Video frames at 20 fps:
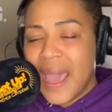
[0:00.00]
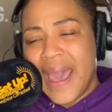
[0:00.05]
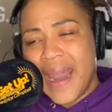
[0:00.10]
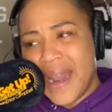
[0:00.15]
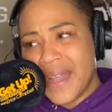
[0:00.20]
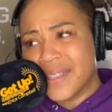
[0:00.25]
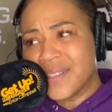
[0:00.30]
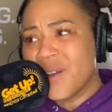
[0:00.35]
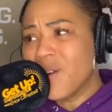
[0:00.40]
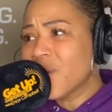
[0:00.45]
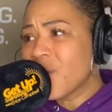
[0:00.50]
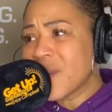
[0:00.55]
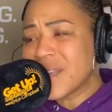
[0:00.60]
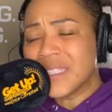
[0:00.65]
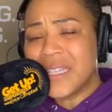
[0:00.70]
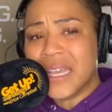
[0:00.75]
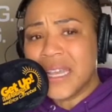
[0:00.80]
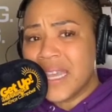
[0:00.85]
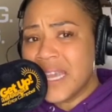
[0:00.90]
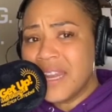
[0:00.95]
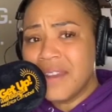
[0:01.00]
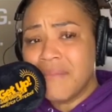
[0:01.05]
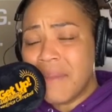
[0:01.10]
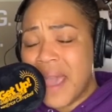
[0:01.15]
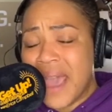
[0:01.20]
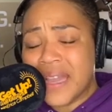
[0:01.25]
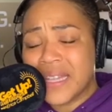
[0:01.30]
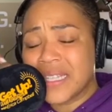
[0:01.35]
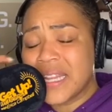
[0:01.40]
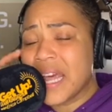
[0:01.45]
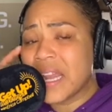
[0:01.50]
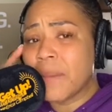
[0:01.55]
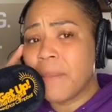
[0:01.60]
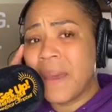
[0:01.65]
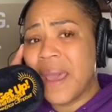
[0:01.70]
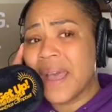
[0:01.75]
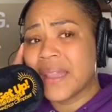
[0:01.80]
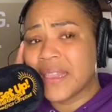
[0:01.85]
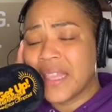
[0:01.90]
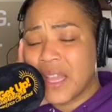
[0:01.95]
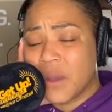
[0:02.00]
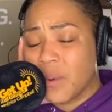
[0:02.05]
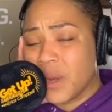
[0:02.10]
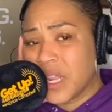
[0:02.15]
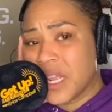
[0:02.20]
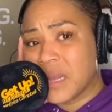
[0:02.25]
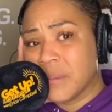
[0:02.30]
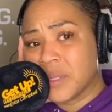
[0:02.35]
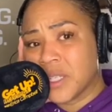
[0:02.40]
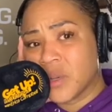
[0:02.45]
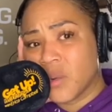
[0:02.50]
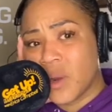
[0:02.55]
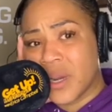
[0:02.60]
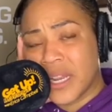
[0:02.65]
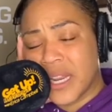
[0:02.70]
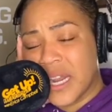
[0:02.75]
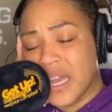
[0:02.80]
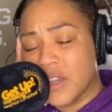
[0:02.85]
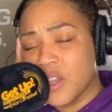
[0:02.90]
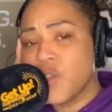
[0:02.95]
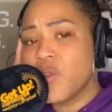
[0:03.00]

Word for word: And I told her, I said, getting mad is not a bad thing when it comes to working out.